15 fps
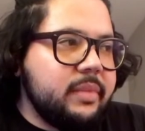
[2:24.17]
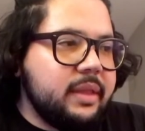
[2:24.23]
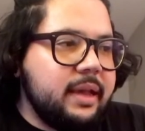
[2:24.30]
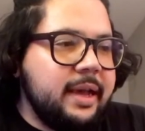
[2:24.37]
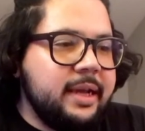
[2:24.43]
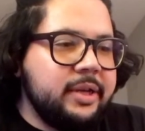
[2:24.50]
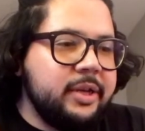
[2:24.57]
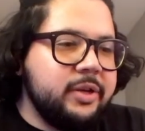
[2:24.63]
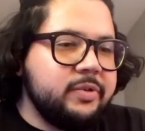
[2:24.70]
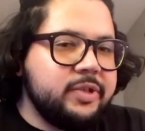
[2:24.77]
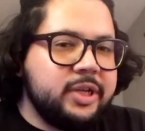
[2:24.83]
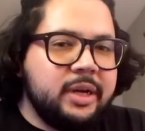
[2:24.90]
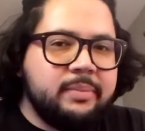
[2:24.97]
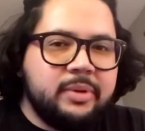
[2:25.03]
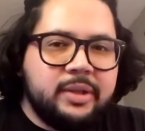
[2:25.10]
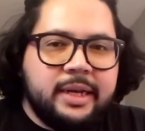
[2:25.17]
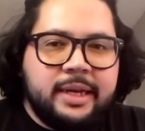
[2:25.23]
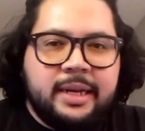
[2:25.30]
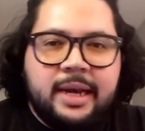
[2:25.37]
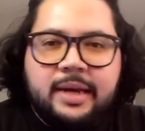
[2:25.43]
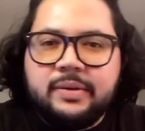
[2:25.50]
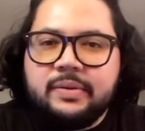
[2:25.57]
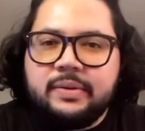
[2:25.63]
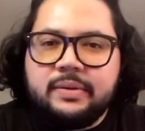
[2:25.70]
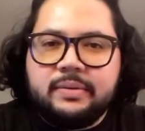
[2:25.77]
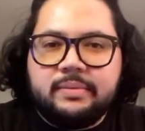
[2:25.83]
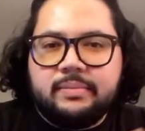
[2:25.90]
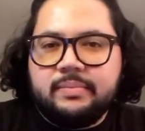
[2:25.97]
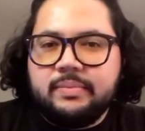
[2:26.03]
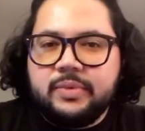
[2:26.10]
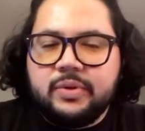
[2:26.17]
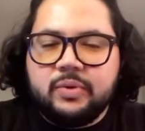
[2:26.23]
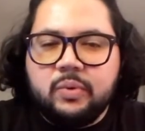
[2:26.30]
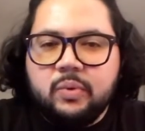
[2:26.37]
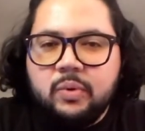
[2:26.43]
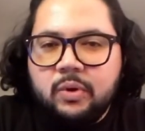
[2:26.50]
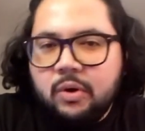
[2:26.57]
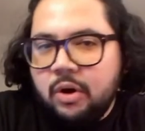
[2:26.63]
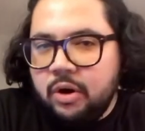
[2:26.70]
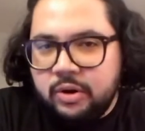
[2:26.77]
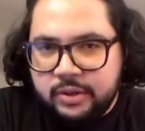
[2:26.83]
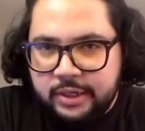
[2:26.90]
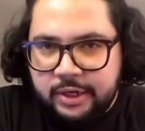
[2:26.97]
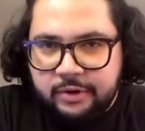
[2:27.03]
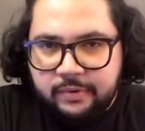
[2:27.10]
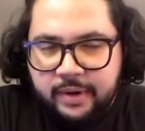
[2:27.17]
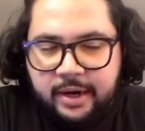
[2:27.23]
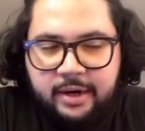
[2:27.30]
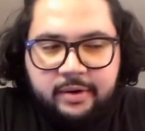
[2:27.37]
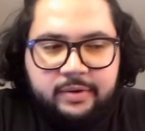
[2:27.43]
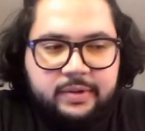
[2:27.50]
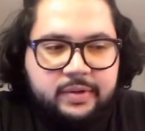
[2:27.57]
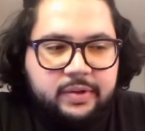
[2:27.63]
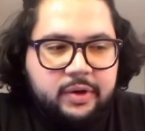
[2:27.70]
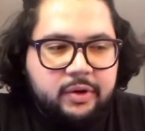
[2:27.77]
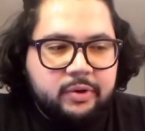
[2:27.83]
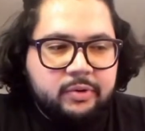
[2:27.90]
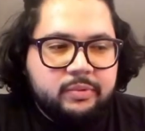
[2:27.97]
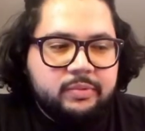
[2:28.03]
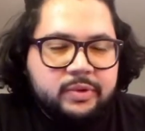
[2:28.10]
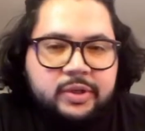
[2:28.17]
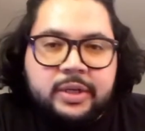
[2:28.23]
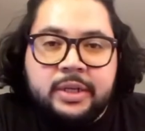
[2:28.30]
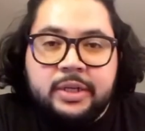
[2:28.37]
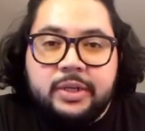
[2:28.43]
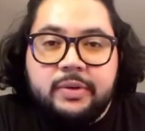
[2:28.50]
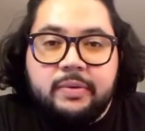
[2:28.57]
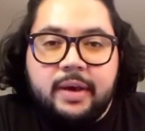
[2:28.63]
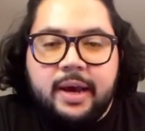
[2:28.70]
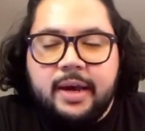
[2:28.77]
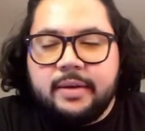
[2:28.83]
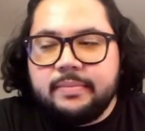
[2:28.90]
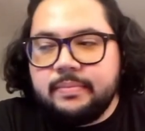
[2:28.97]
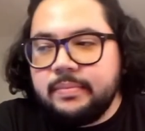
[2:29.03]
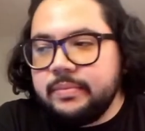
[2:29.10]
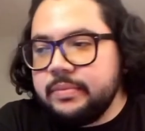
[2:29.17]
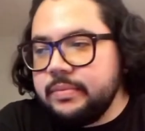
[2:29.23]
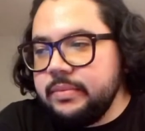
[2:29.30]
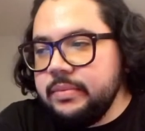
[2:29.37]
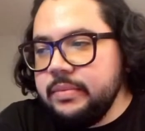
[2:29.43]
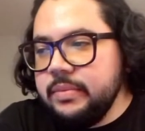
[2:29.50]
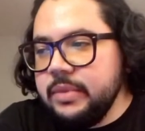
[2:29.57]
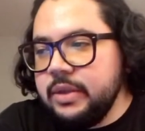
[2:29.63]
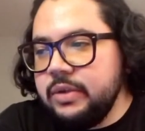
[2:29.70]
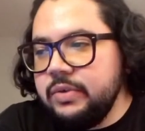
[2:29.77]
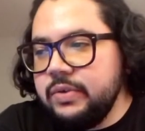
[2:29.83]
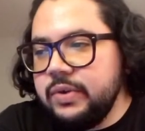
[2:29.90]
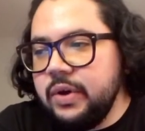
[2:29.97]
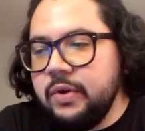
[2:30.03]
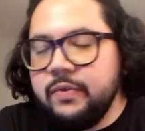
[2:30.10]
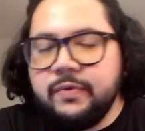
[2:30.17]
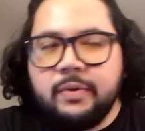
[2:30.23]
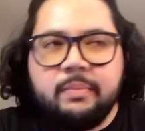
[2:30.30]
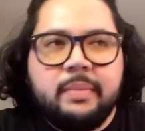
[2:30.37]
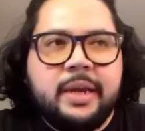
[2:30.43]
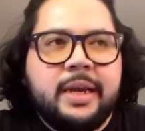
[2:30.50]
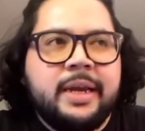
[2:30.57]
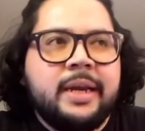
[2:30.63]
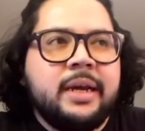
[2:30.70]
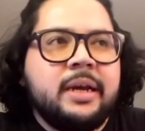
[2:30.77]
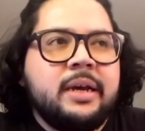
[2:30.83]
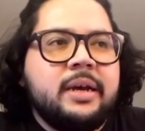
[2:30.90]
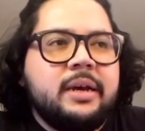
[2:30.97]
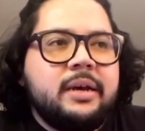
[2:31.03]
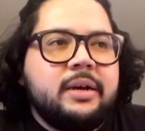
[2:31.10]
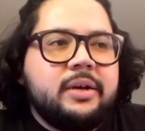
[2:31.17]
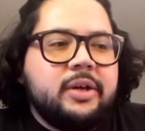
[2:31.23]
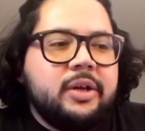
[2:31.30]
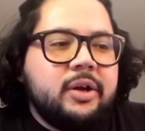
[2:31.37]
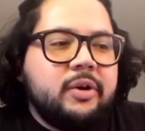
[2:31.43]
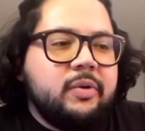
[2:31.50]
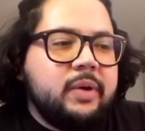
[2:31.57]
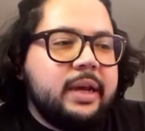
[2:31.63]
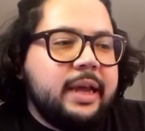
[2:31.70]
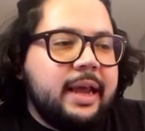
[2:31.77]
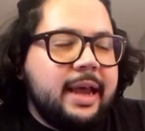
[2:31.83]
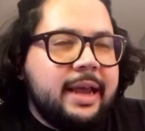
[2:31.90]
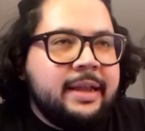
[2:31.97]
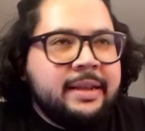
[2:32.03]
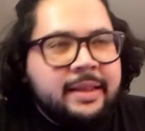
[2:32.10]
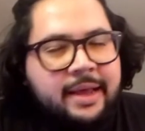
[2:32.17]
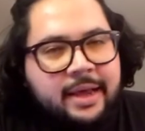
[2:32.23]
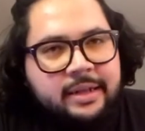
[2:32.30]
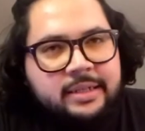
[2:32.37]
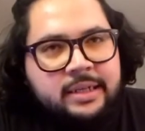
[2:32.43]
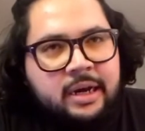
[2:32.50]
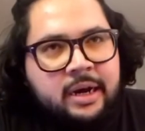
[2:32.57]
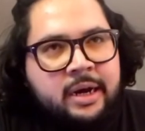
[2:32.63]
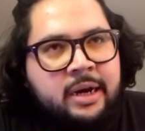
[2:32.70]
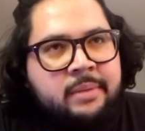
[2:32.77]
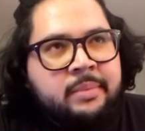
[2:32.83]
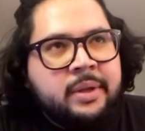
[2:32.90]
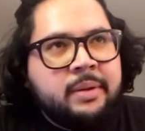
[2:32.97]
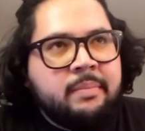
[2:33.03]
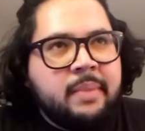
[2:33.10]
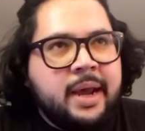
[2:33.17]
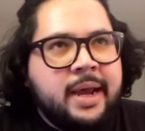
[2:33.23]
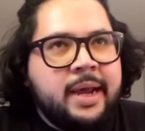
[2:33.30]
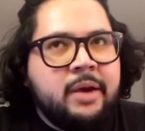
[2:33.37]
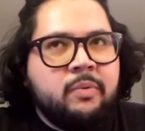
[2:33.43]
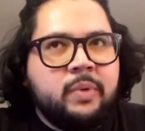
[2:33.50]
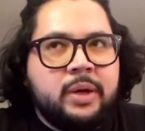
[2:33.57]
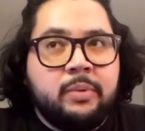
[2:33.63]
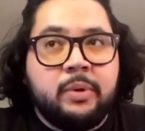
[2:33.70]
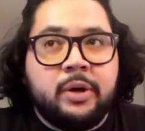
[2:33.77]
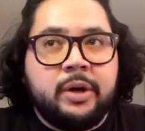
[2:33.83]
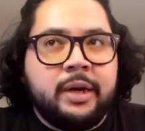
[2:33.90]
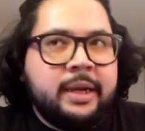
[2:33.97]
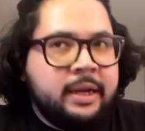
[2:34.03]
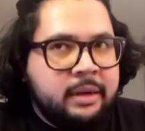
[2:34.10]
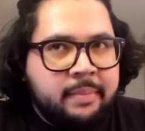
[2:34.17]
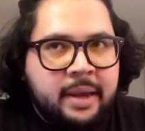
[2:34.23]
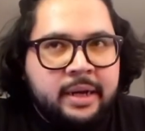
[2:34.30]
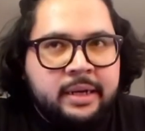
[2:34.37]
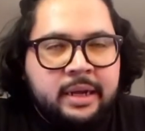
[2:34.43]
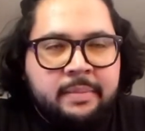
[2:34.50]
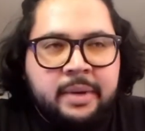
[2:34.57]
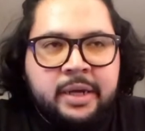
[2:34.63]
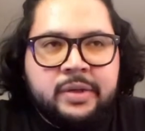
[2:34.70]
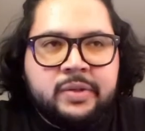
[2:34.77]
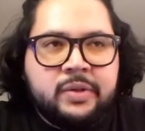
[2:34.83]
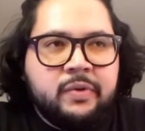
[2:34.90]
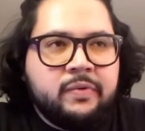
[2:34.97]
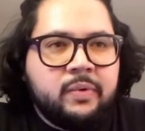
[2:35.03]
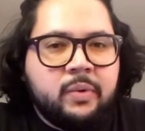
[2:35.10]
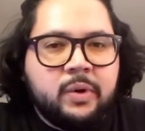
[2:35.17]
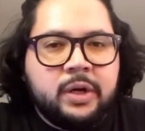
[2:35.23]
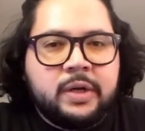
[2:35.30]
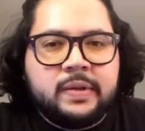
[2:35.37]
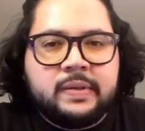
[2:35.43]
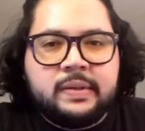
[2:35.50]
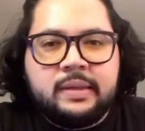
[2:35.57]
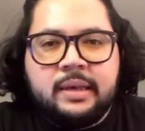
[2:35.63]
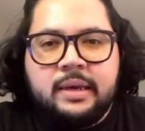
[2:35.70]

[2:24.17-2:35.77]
and you know, Chamberlain has school all year round, so you can do that. So for me, you know, in that time in May, we were in a pandemic. So, of course,